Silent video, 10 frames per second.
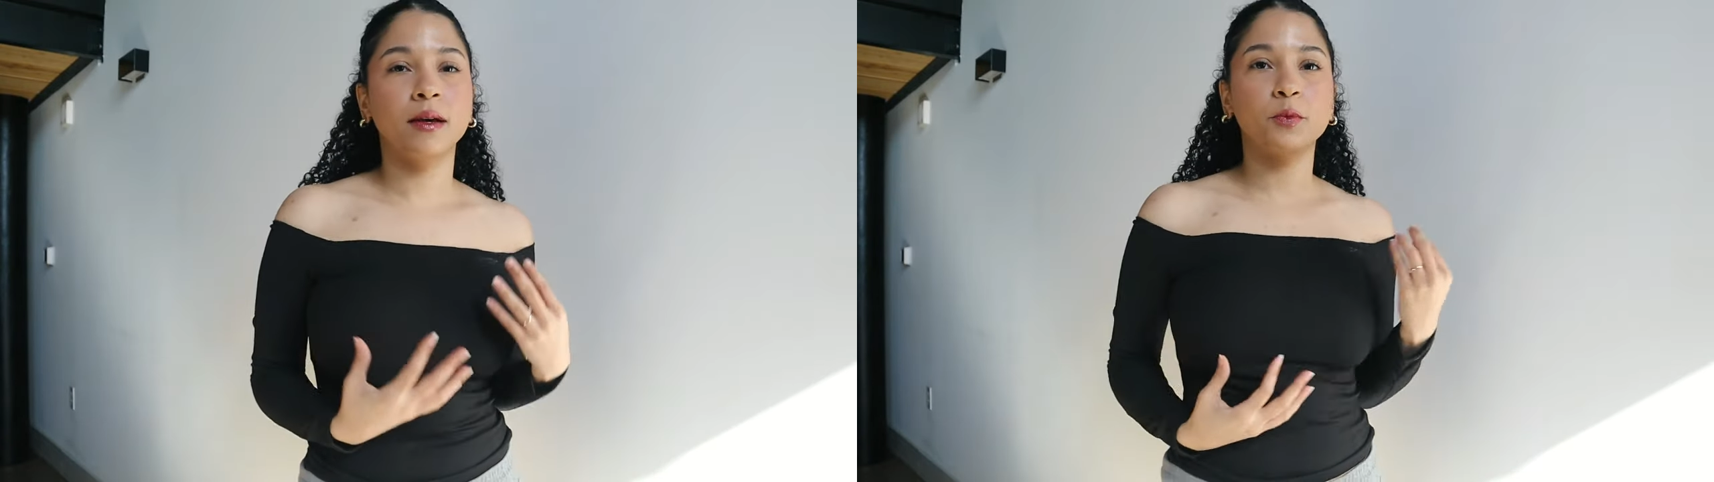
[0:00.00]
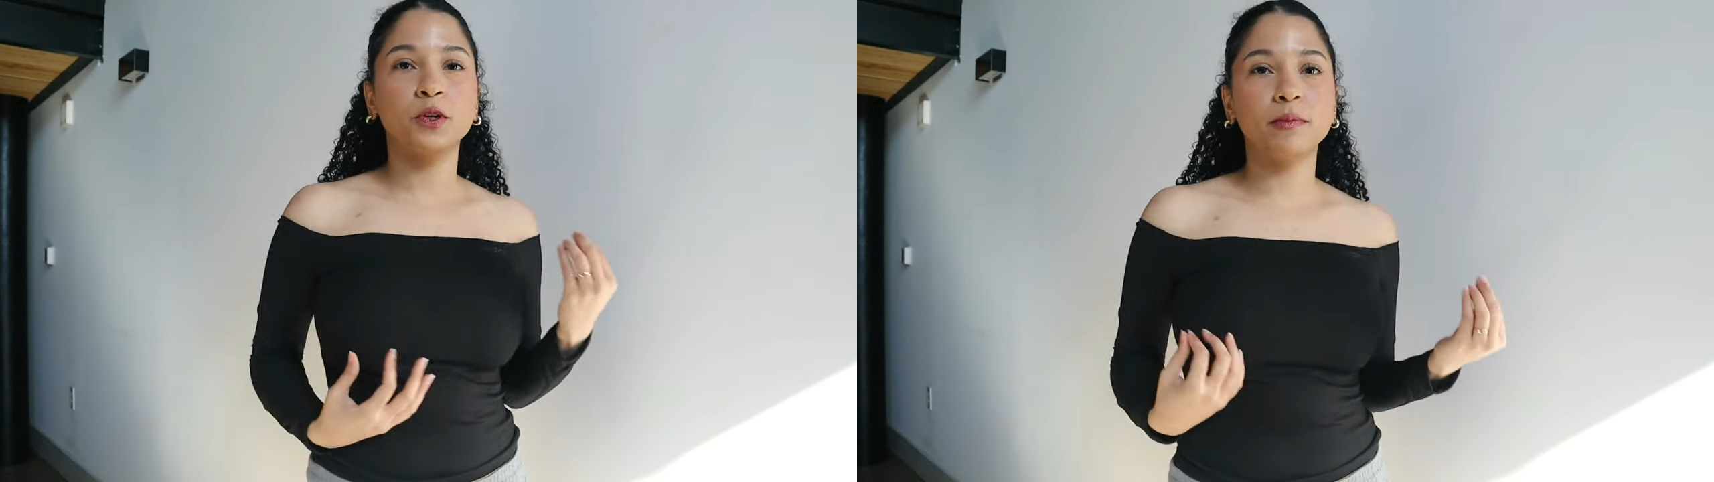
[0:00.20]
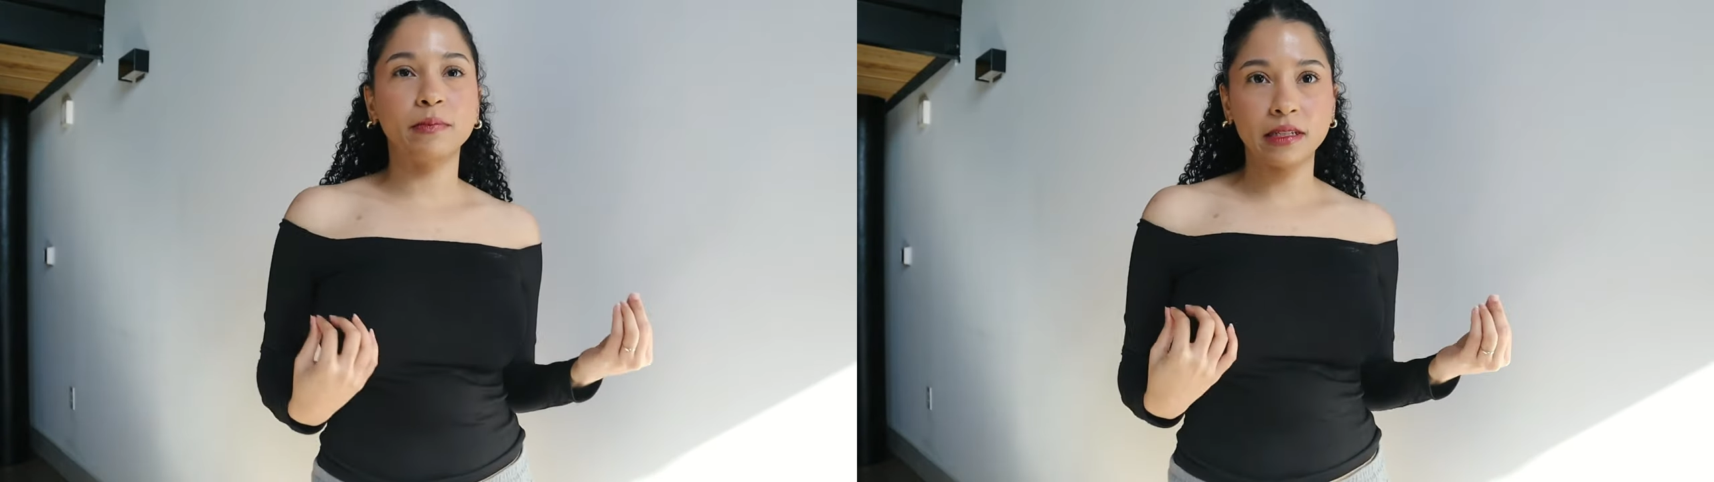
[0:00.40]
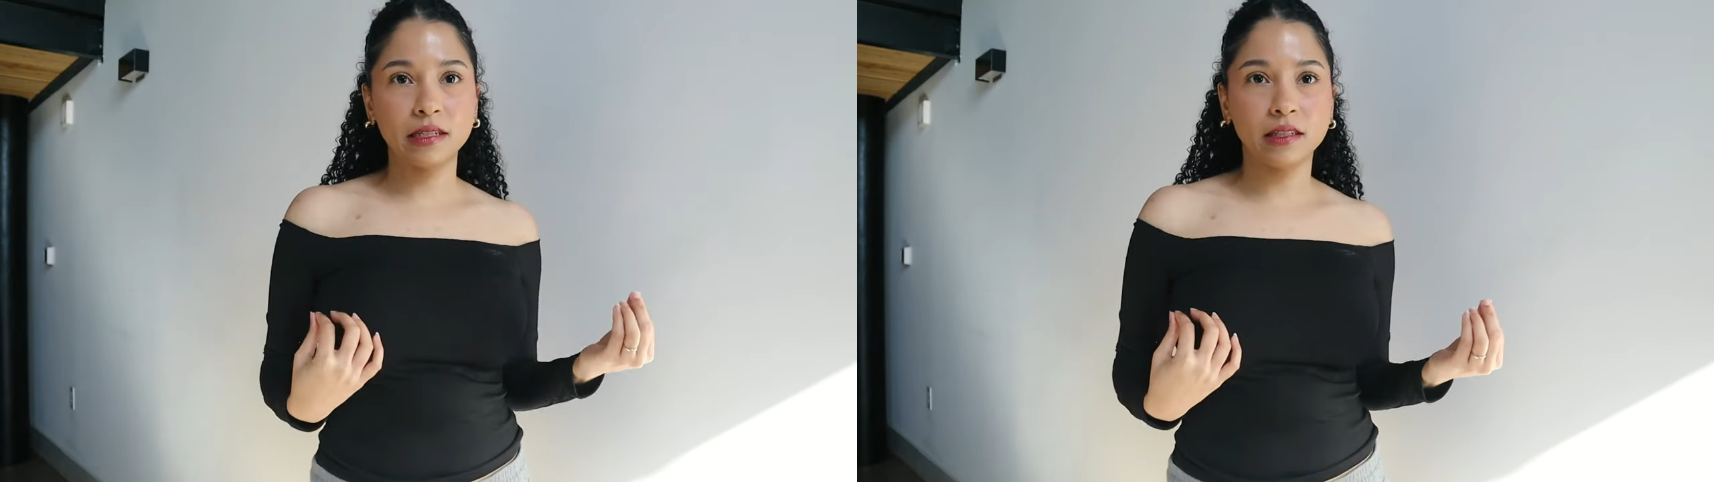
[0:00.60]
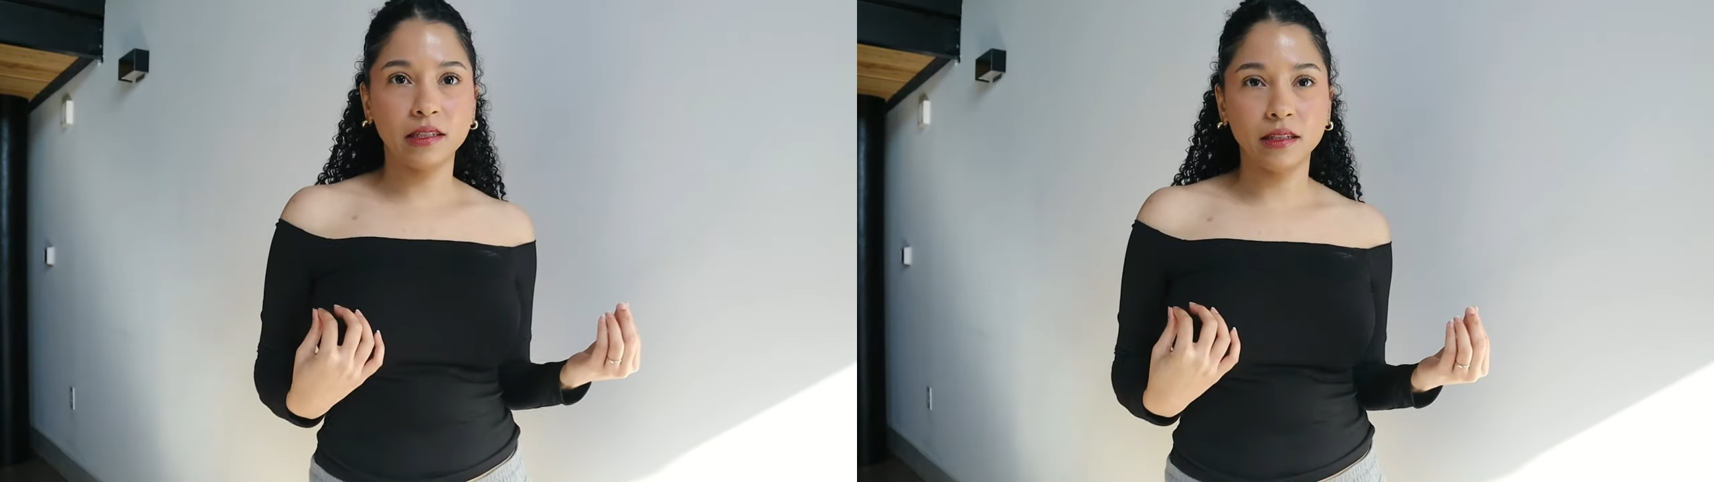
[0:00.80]
I'm pretty
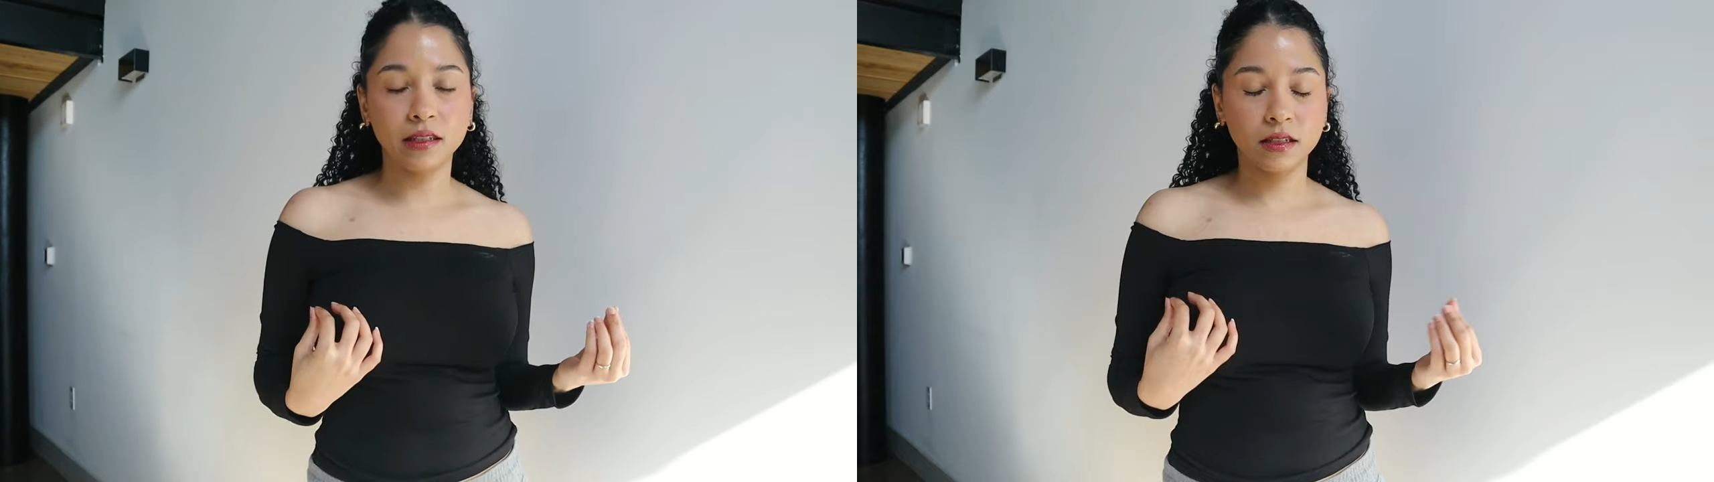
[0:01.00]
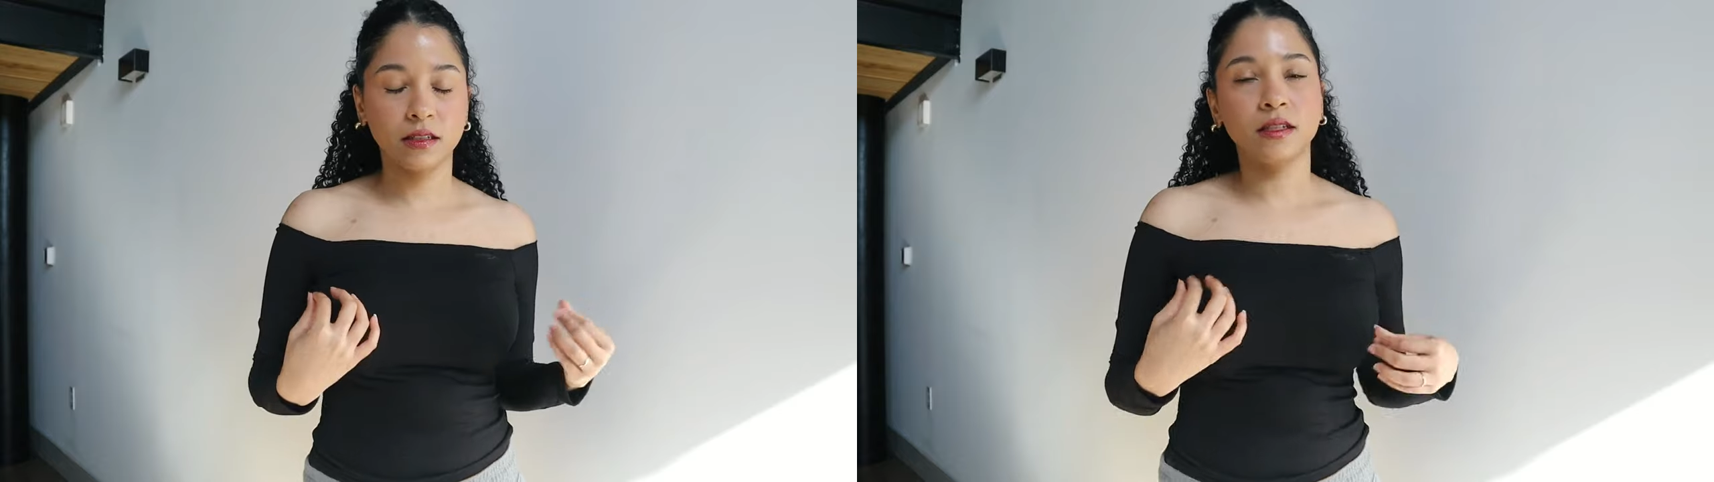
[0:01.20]
busty,